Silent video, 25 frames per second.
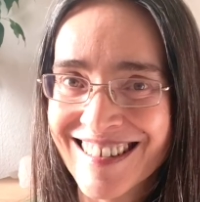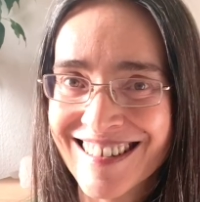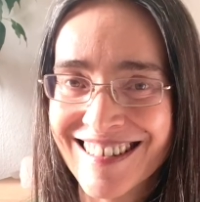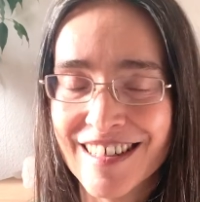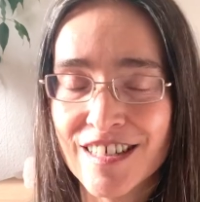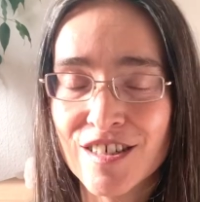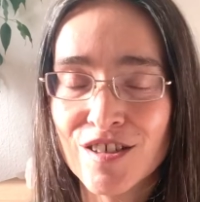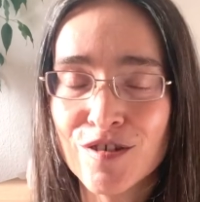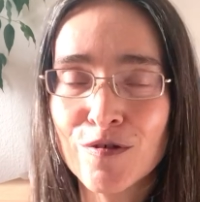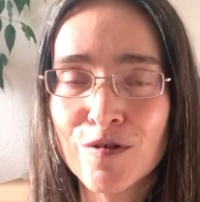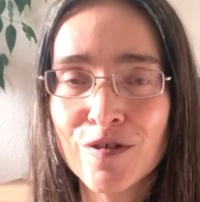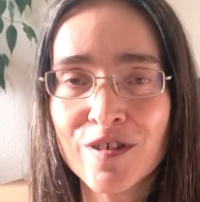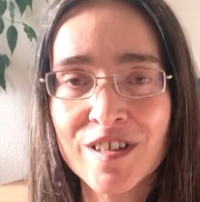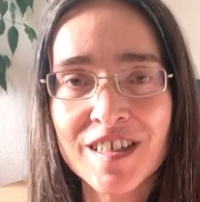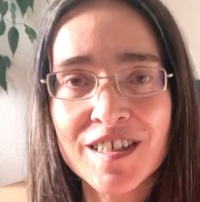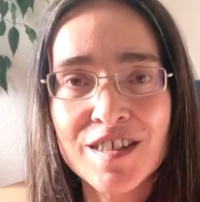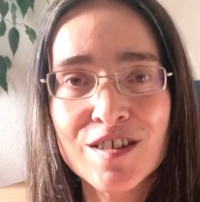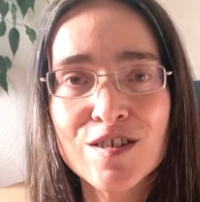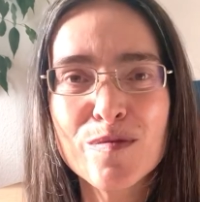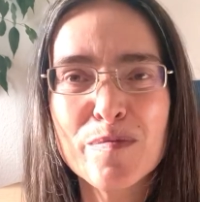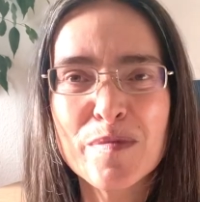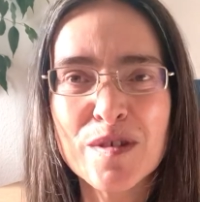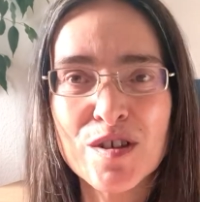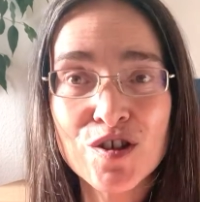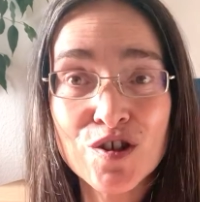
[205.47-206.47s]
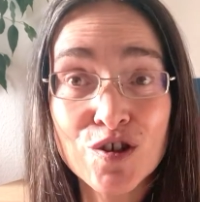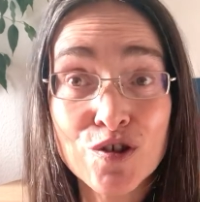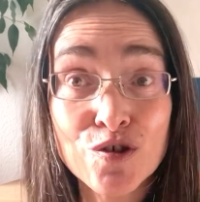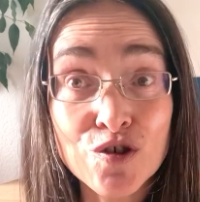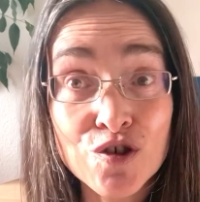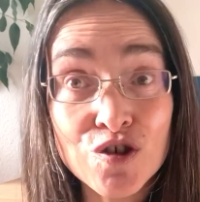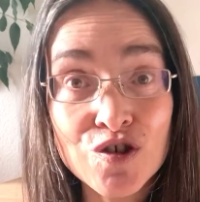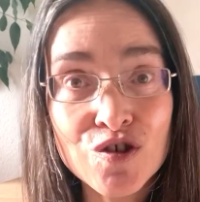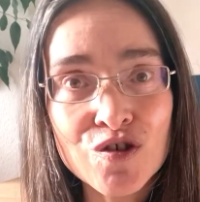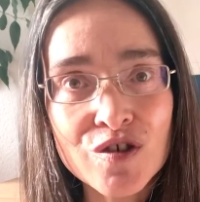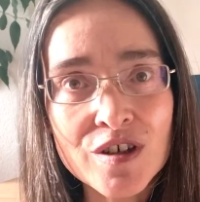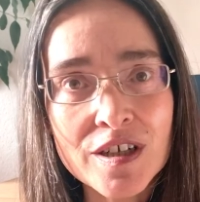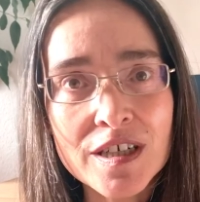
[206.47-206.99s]
There's no need to be too
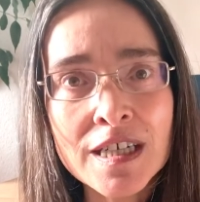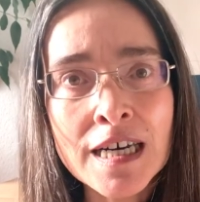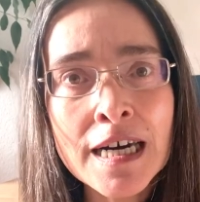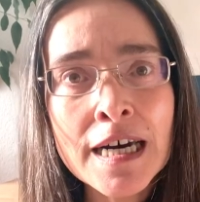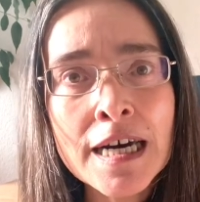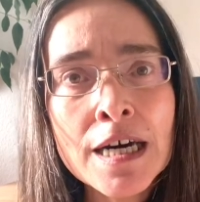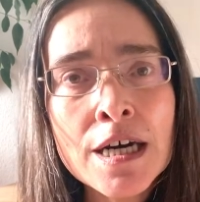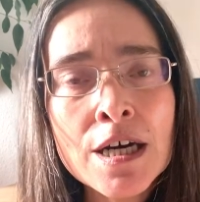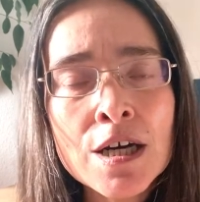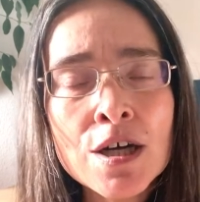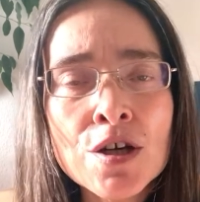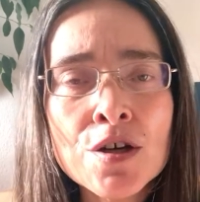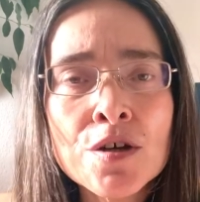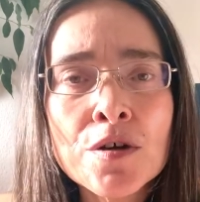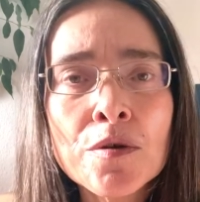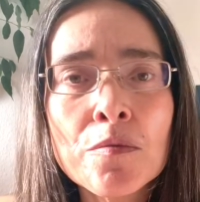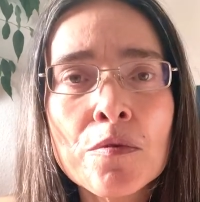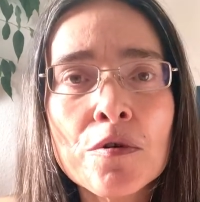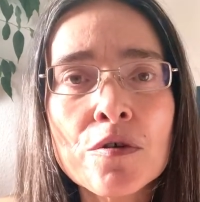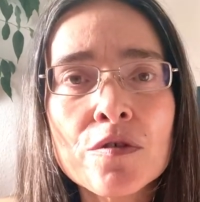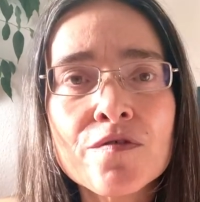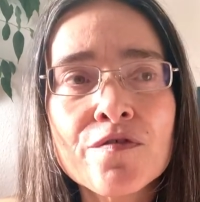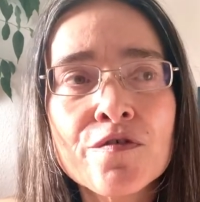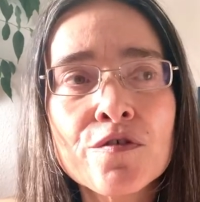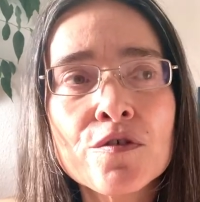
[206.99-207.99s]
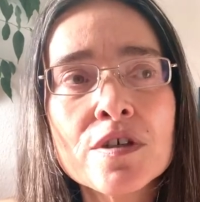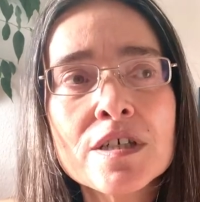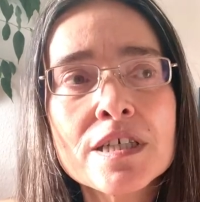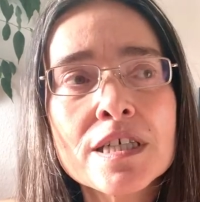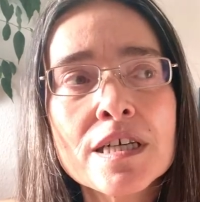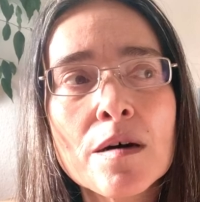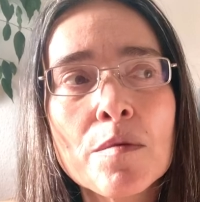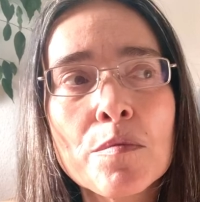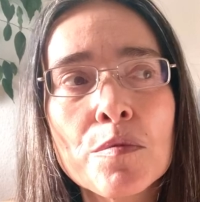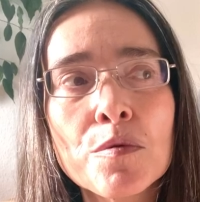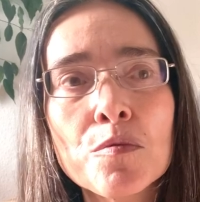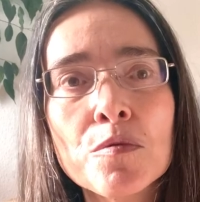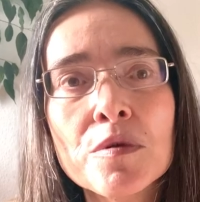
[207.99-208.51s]
strict. You know what, for
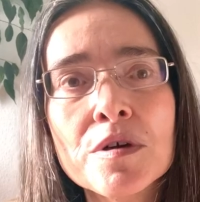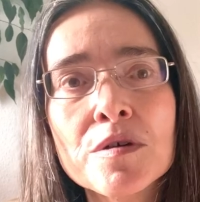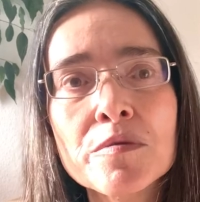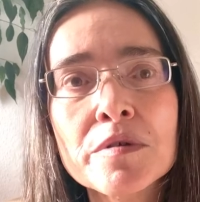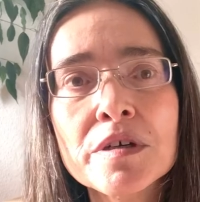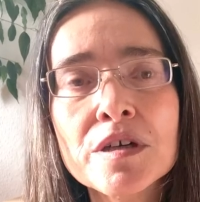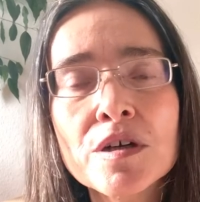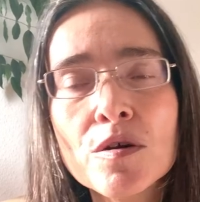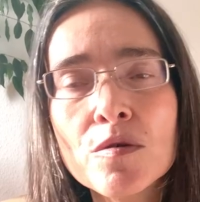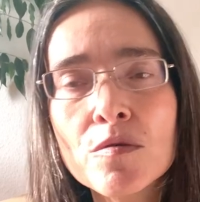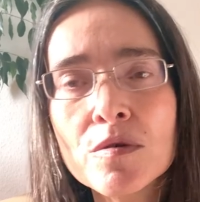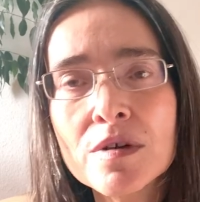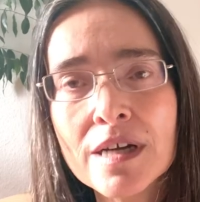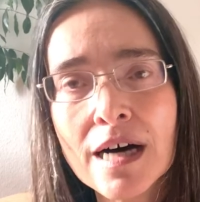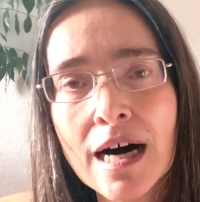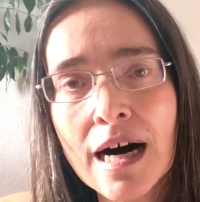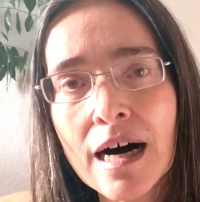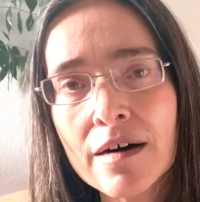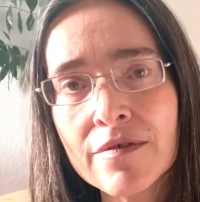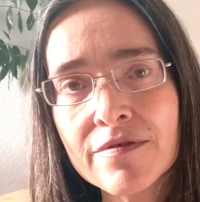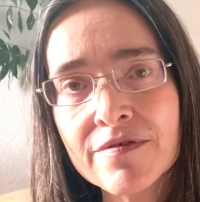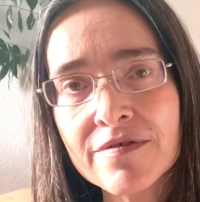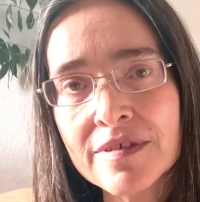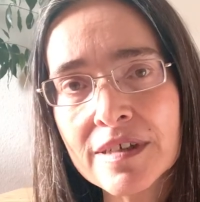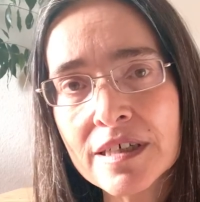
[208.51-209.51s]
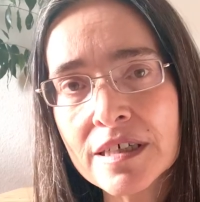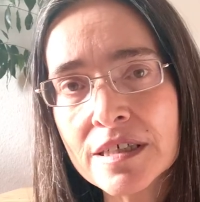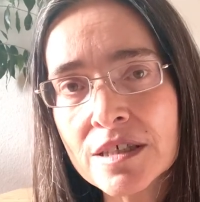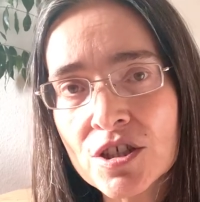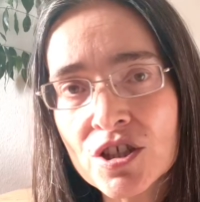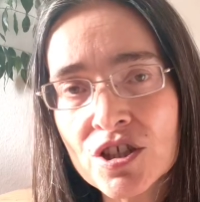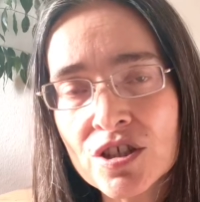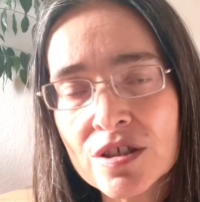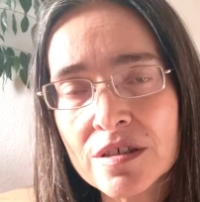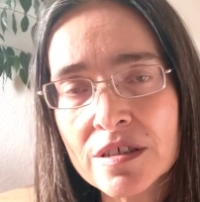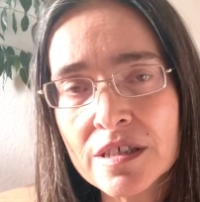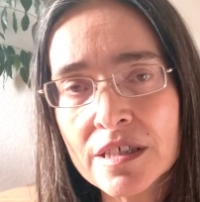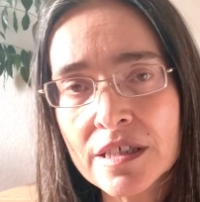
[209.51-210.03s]
example, when we go and have
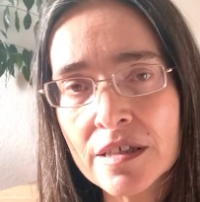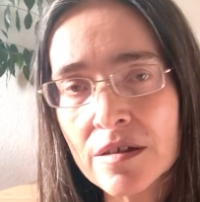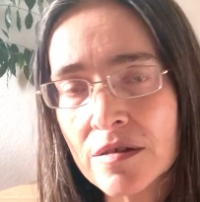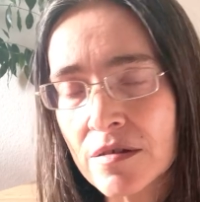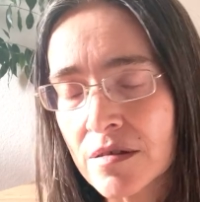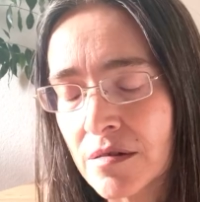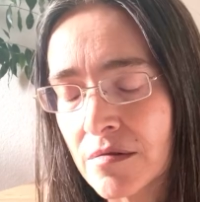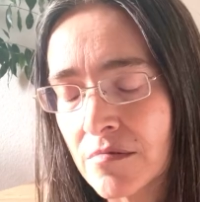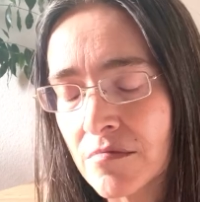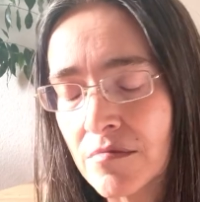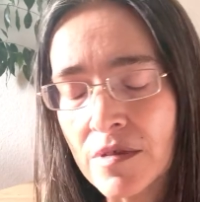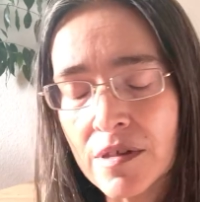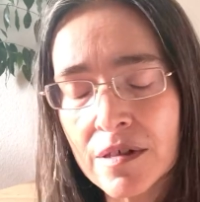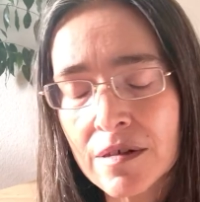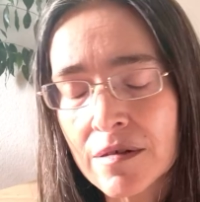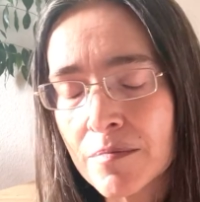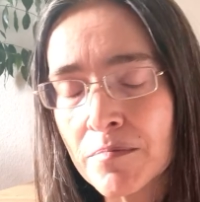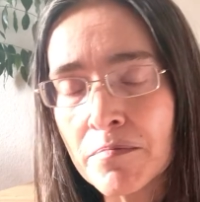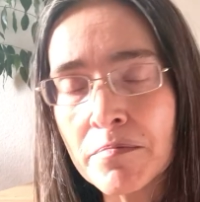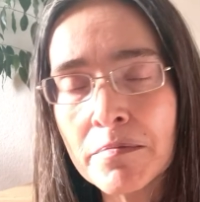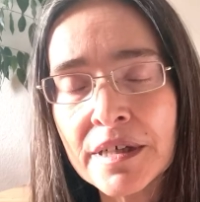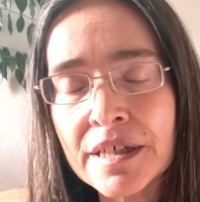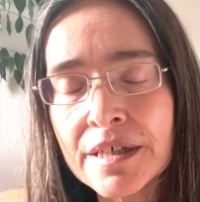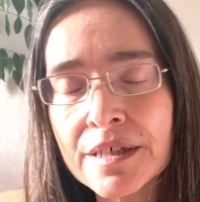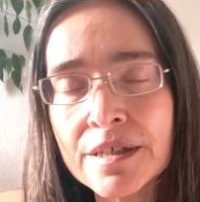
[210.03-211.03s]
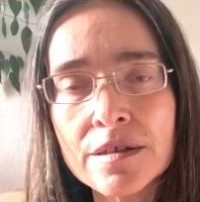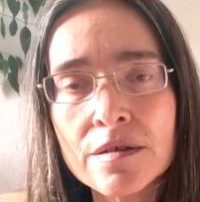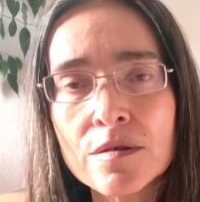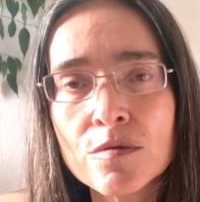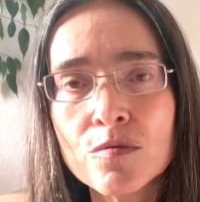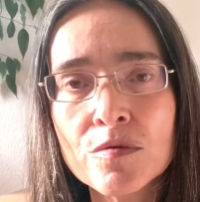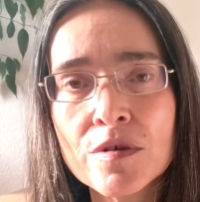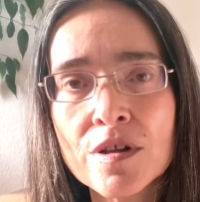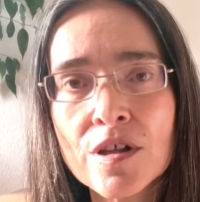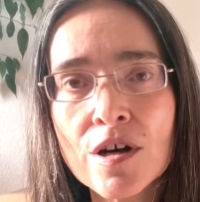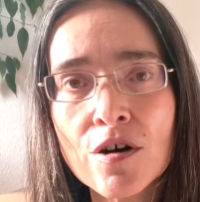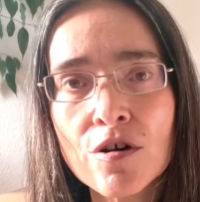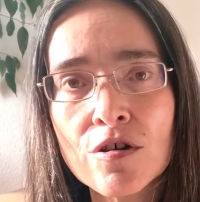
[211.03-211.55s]
lunch and dinner, a meal
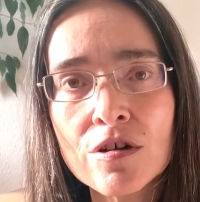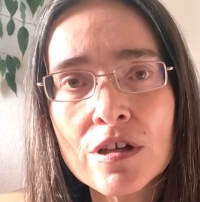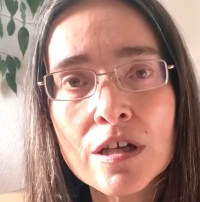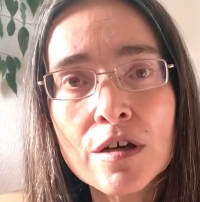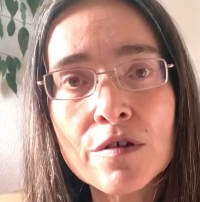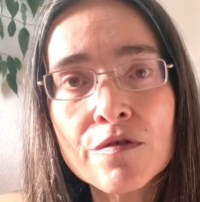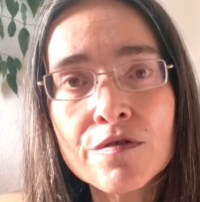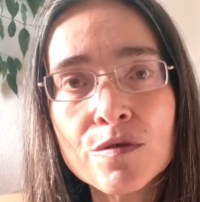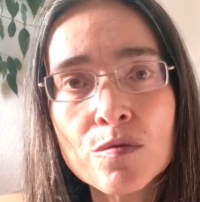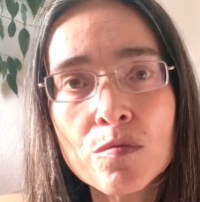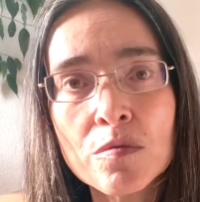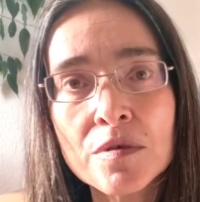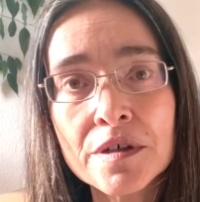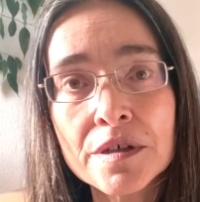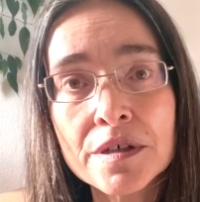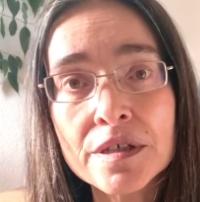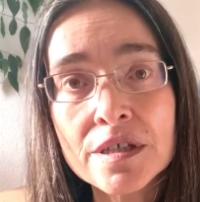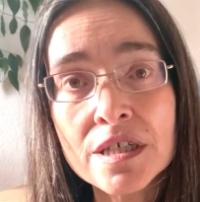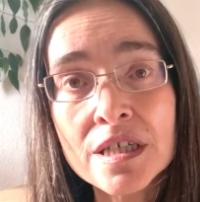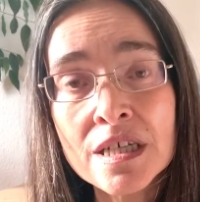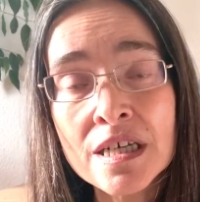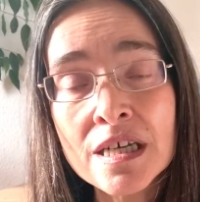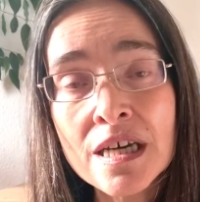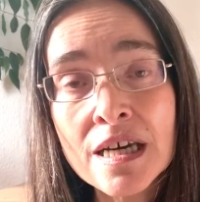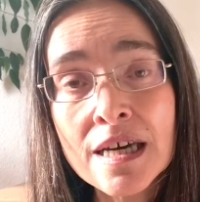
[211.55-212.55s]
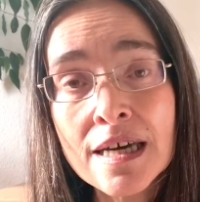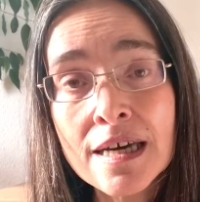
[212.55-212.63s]
with our loved ones,